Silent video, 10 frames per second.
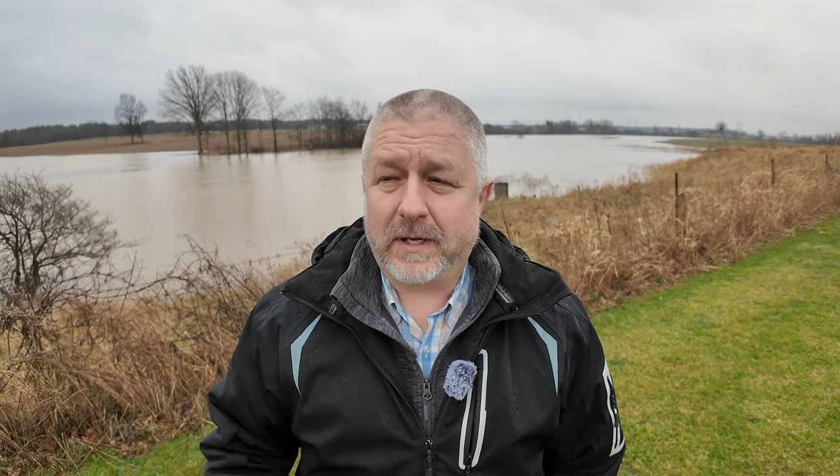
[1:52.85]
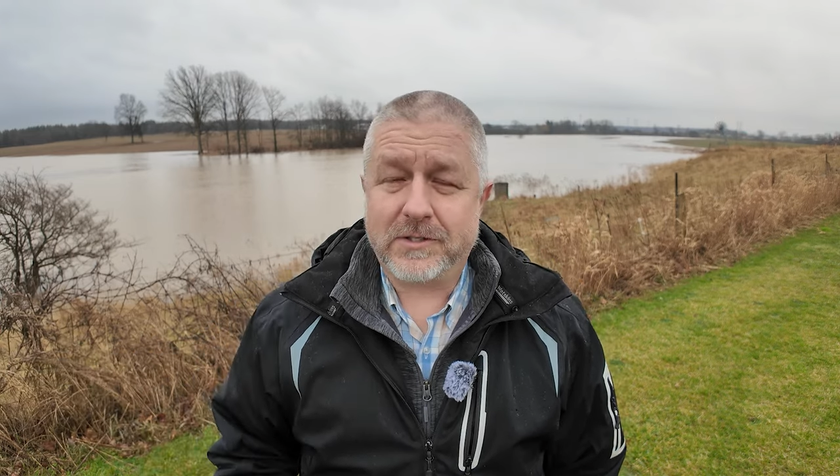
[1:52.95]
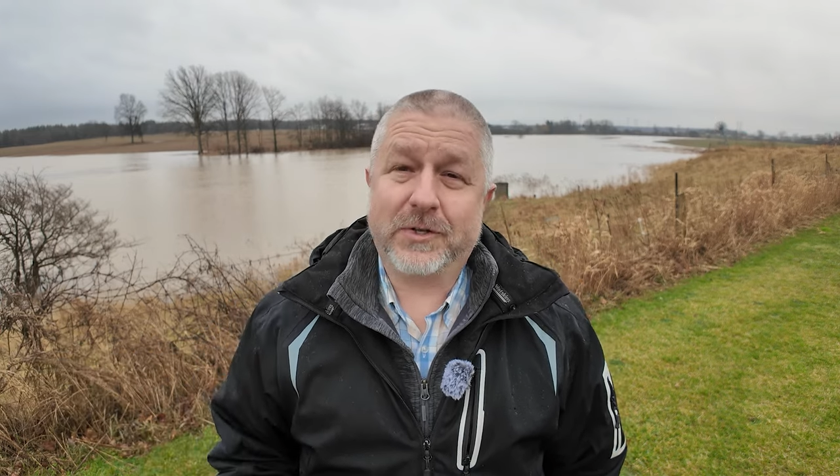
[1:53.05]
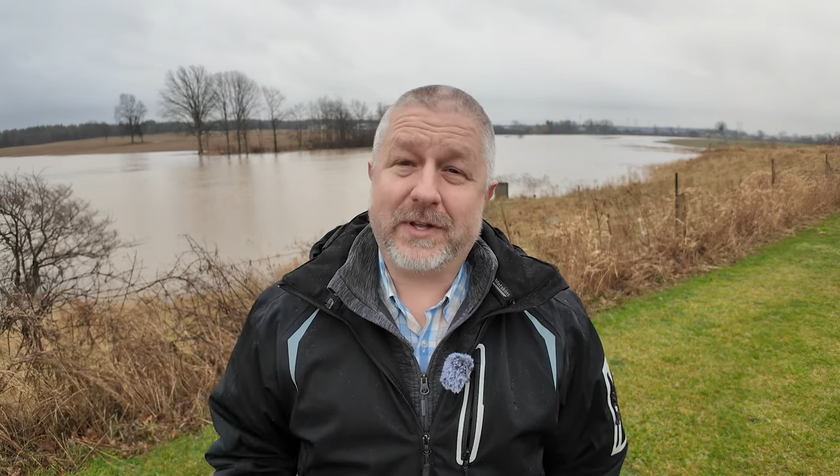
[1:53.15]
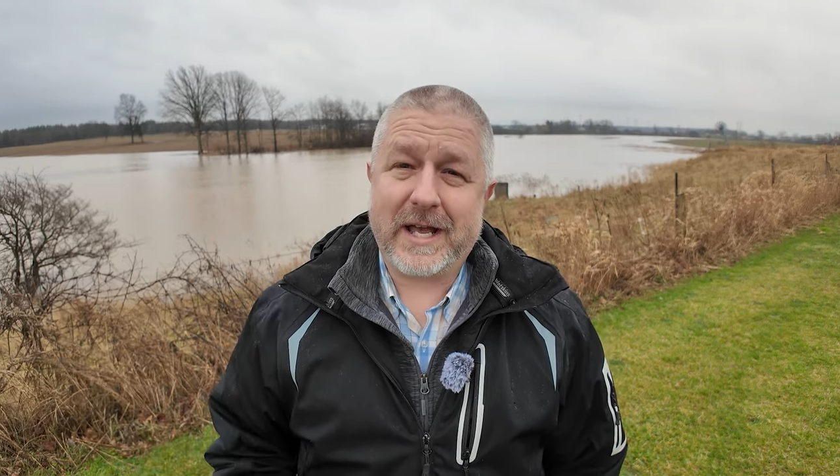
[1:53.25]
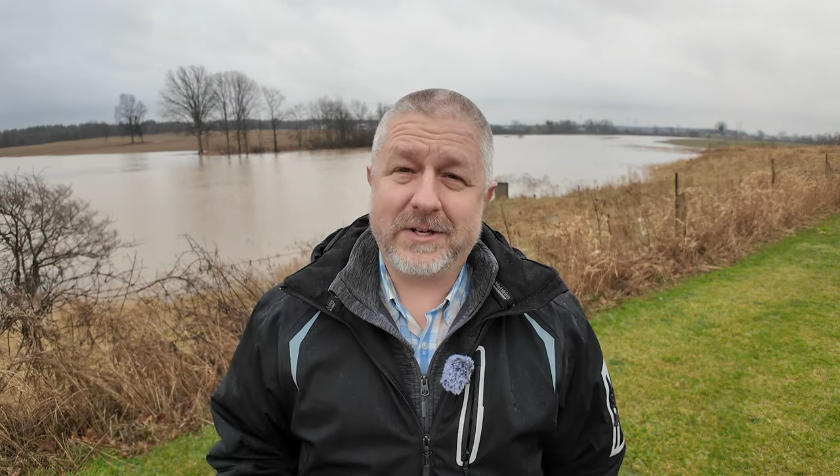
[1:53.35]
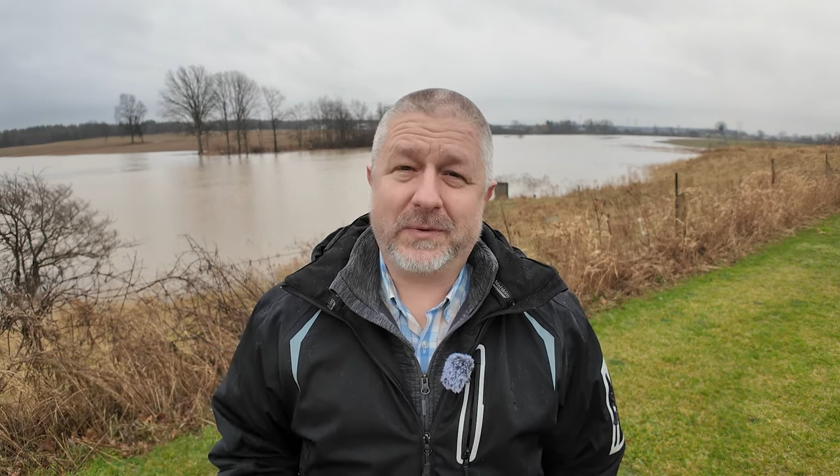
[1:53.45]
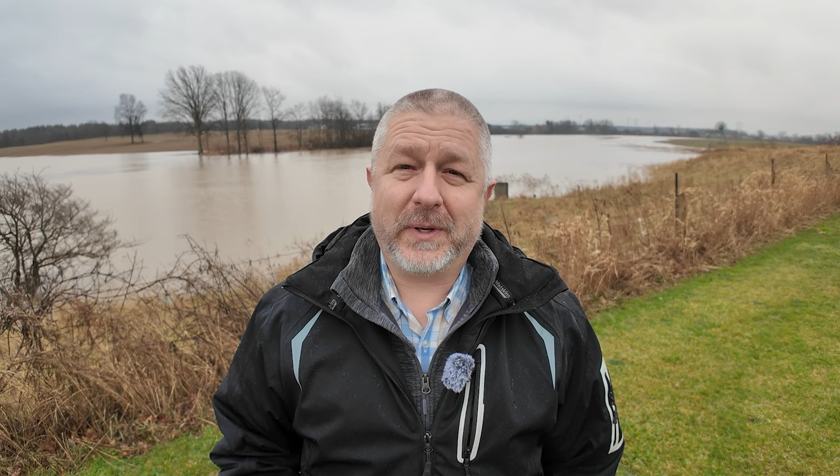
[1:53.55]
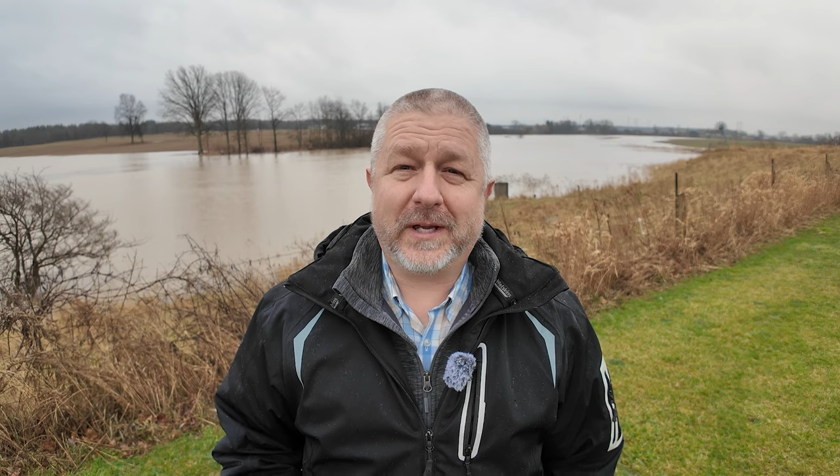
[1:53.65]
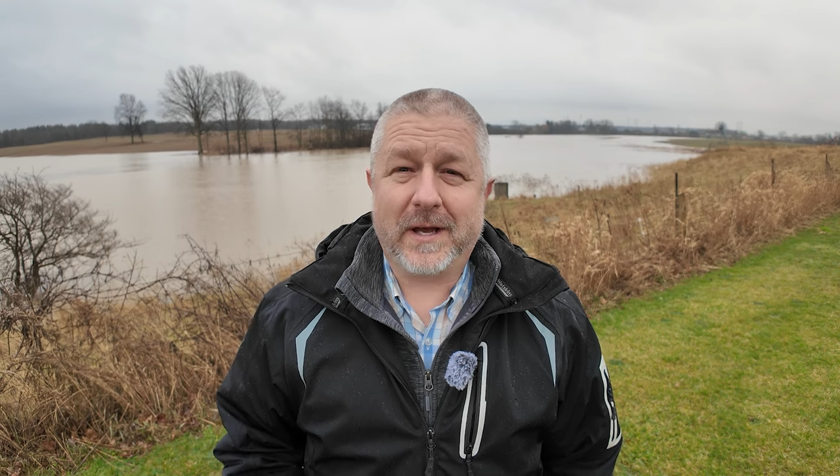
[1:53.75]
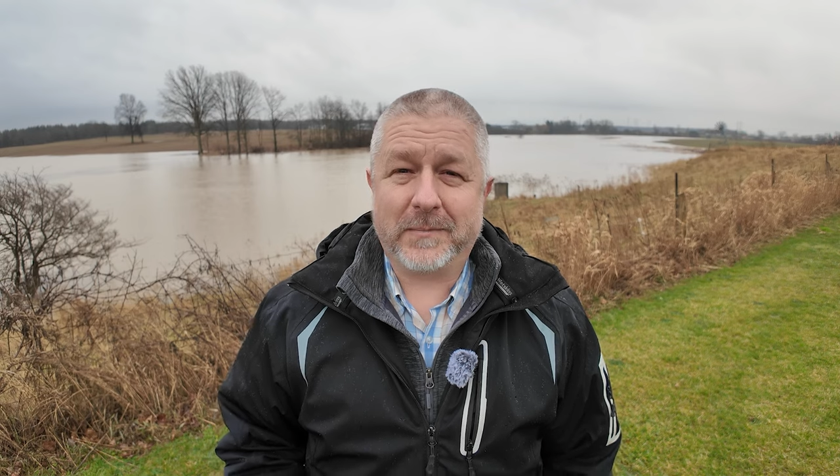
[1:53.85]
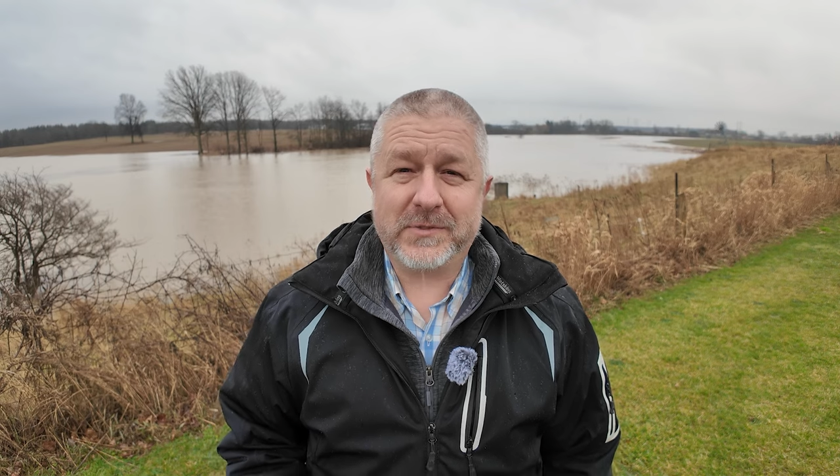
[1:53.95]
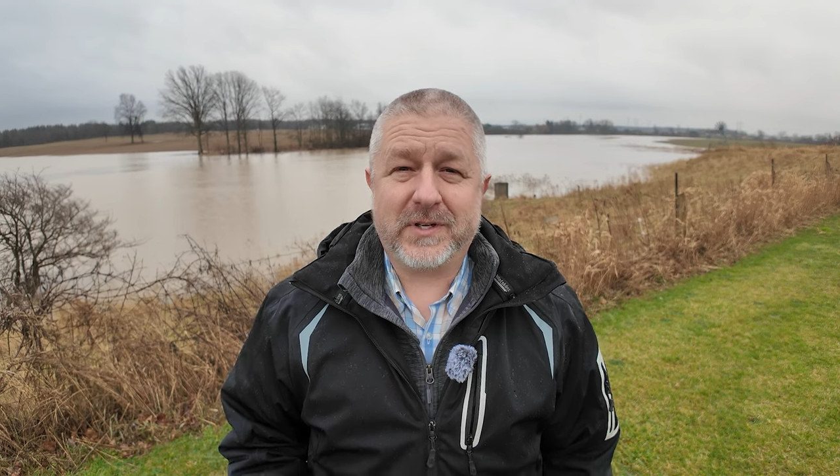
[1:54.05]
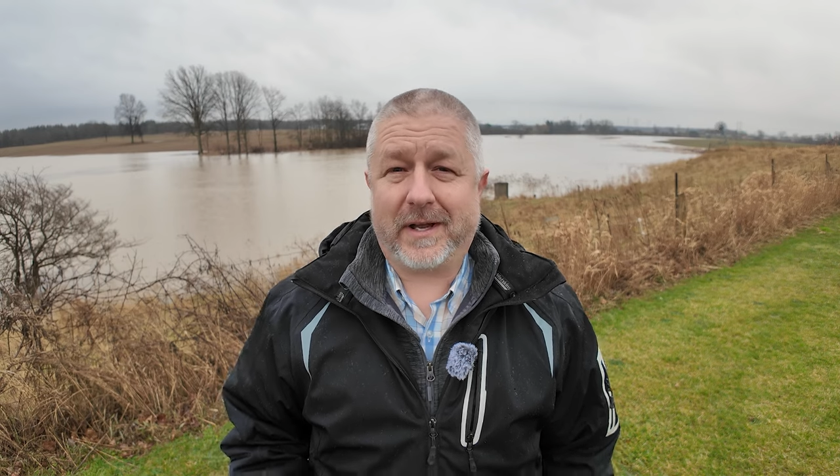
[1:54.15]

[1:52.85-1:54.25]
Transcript: until the end of the week comes